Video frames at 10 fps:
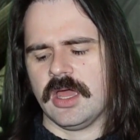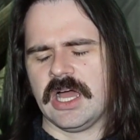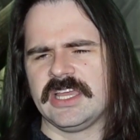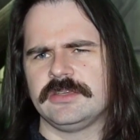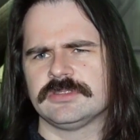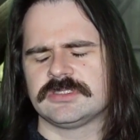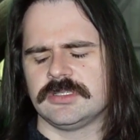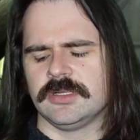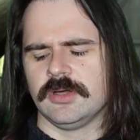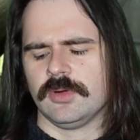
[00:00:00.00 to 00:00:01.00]
I used
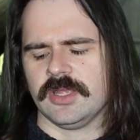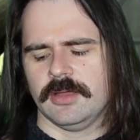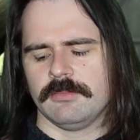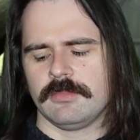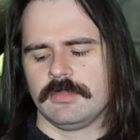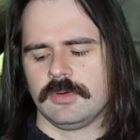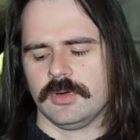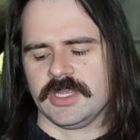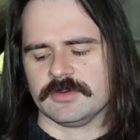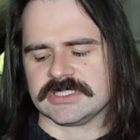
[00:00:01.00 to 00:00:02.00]
to know him
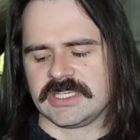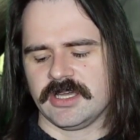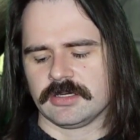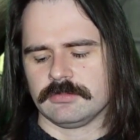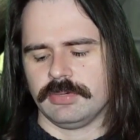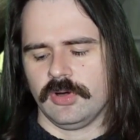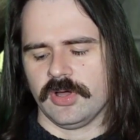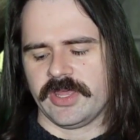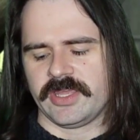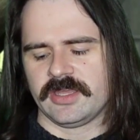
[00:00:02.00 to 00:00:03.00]
when he was a young
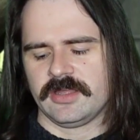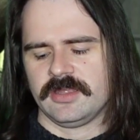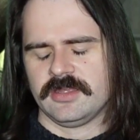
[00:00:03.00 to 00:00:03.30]
boy.